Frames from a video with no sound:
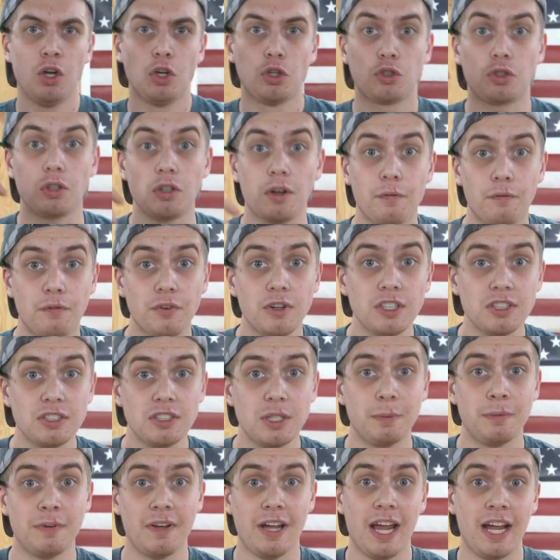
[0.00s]
So the
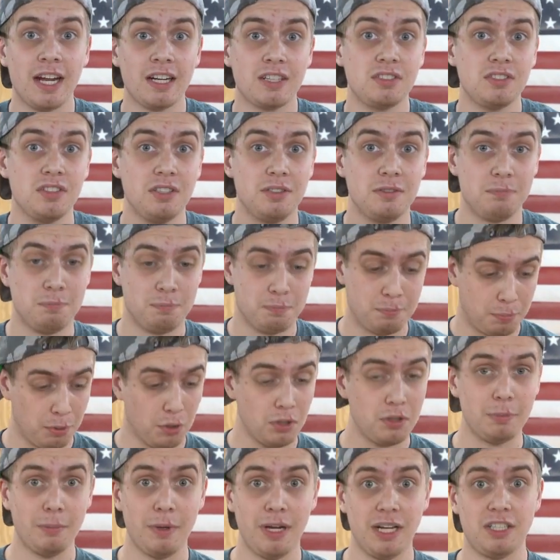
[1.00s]
first of actually
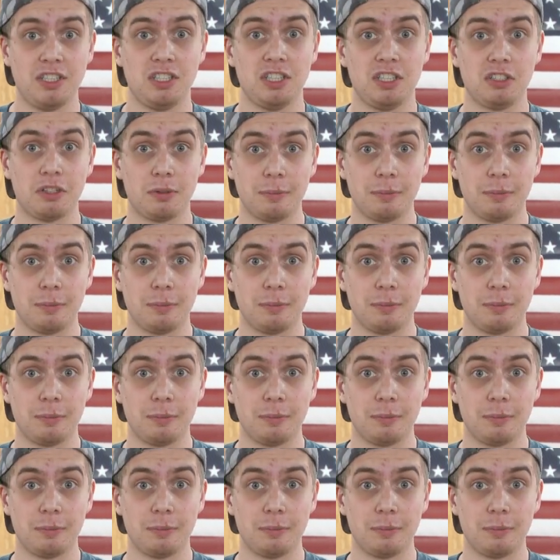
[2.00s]
book matching